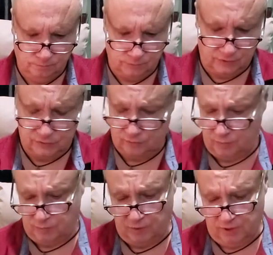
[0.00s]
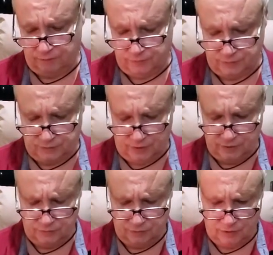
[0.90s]
This can be
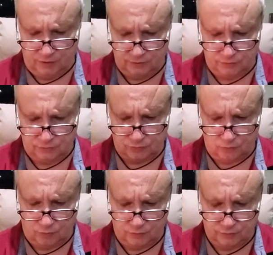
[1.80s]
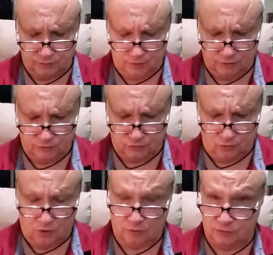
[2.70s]
manifestation, Ace of Swords, a
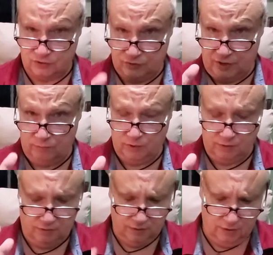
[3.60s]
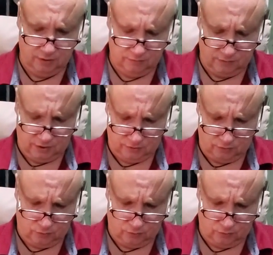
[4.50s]
strong statement that you